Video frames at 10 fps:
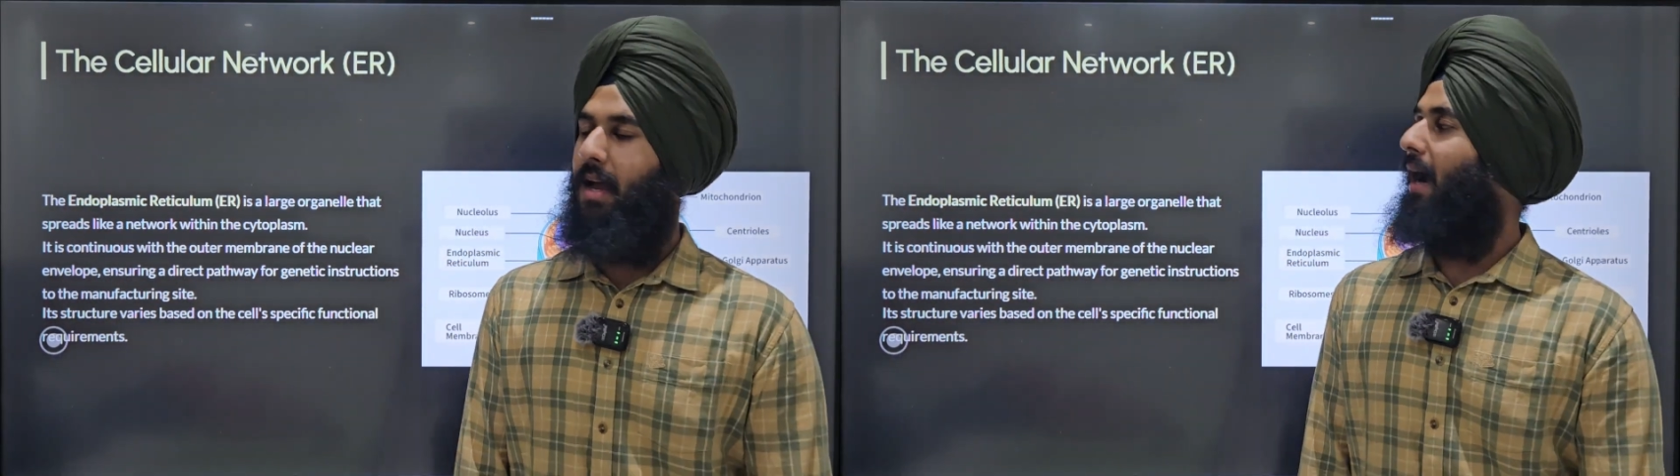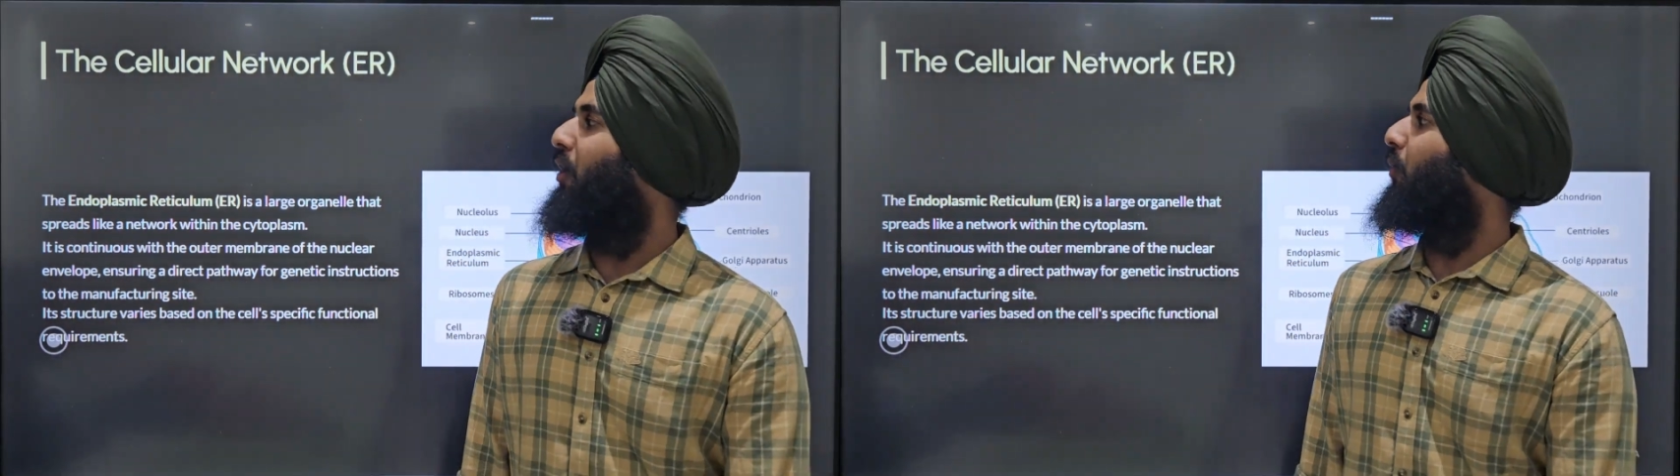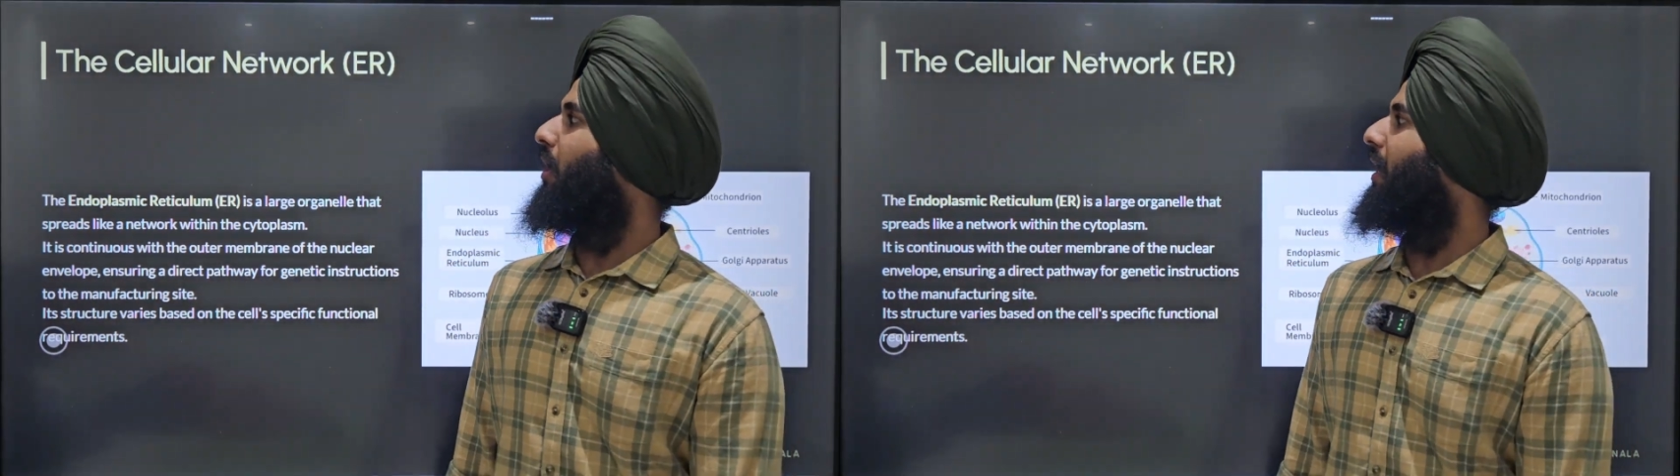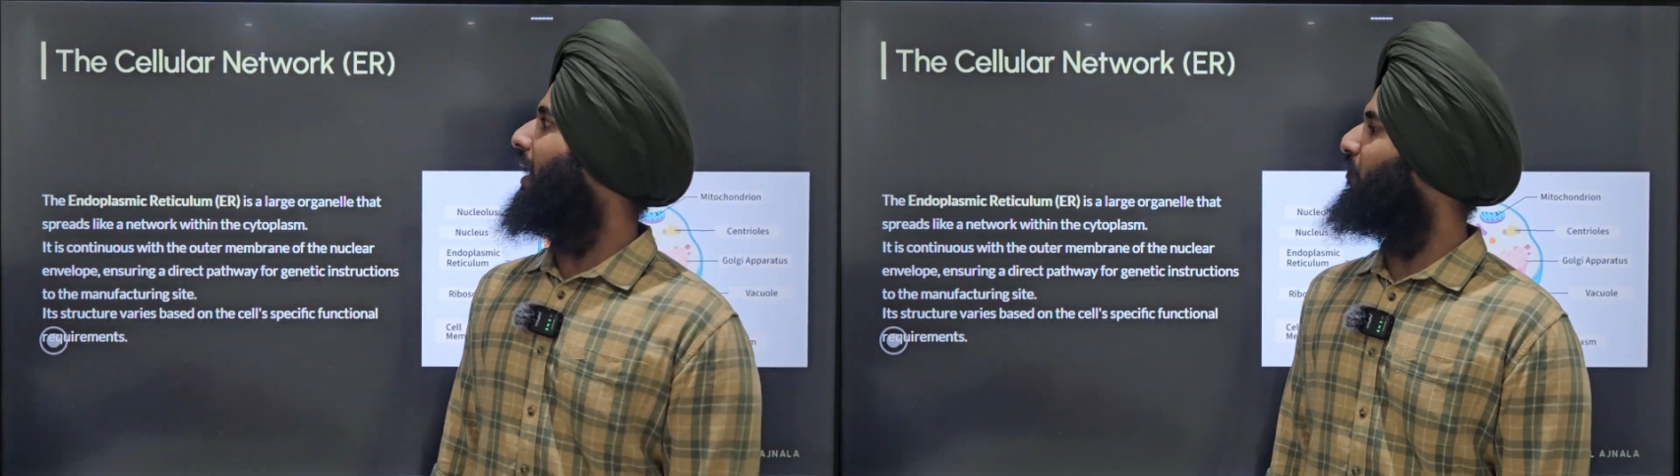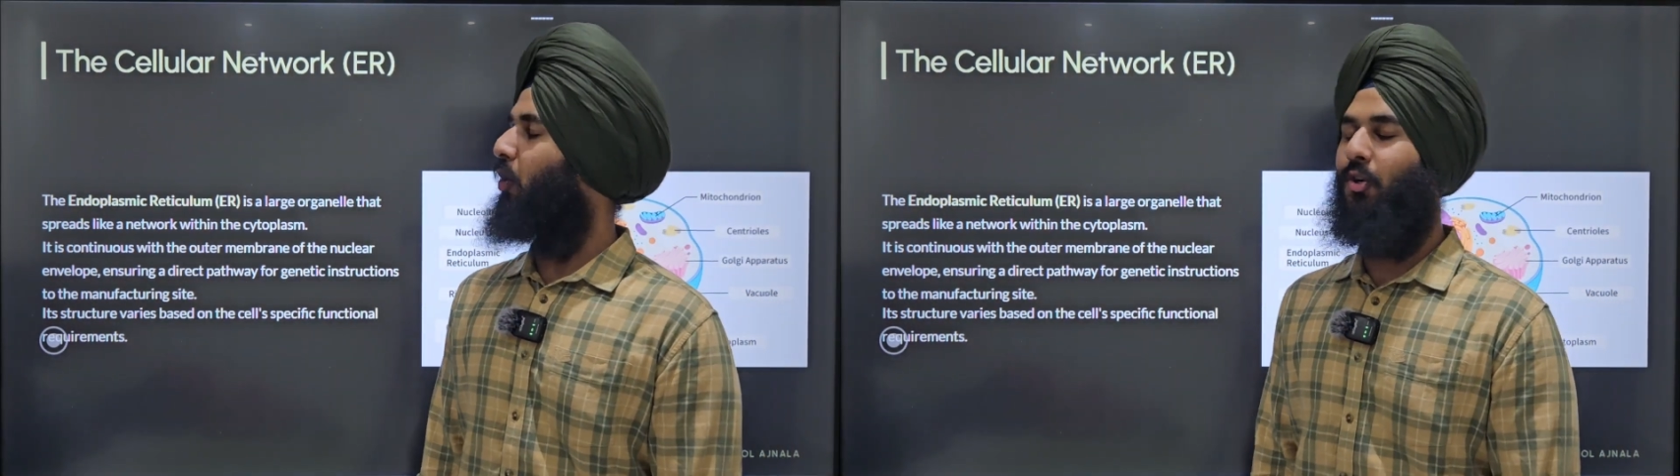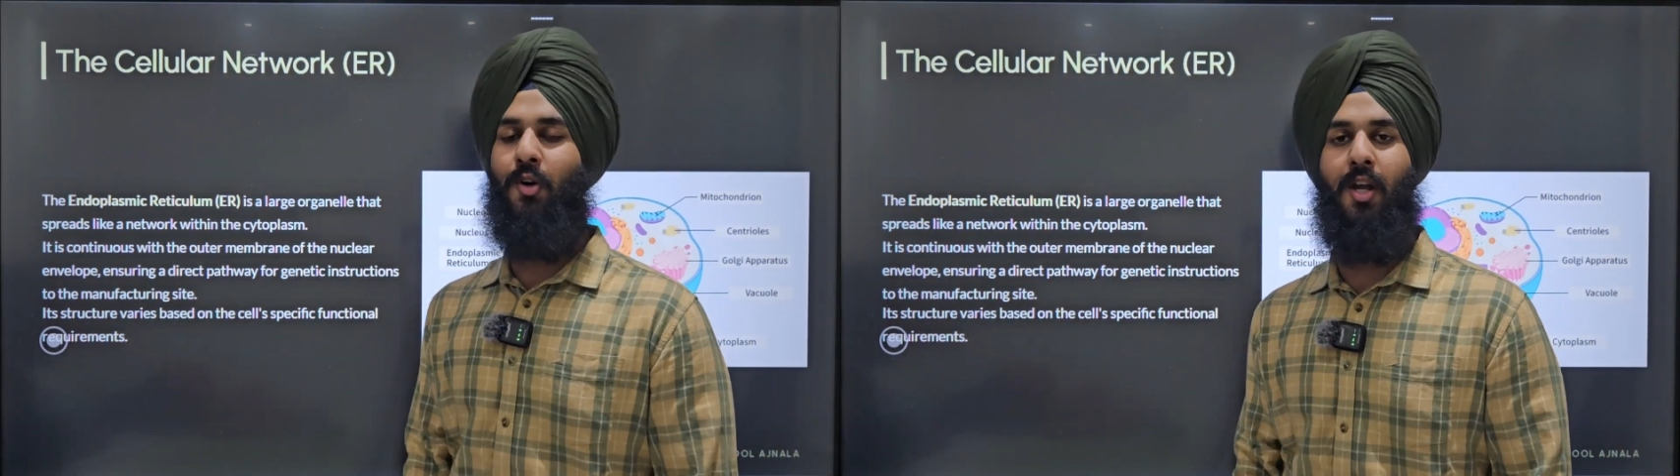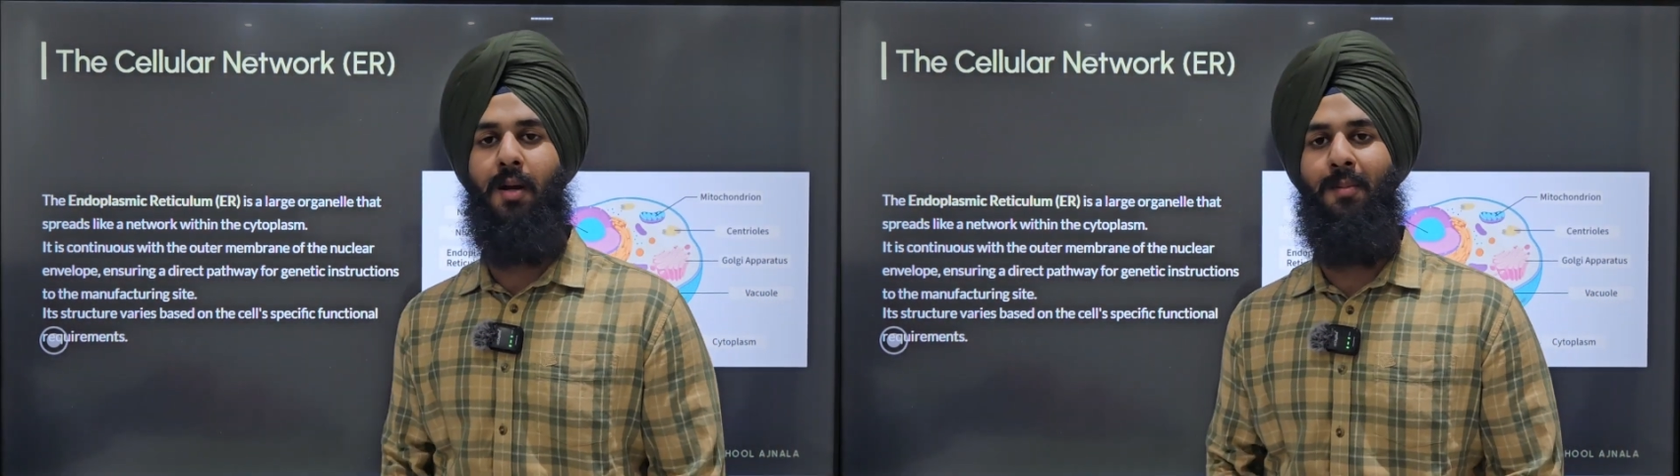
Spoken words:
and over here I'm not talking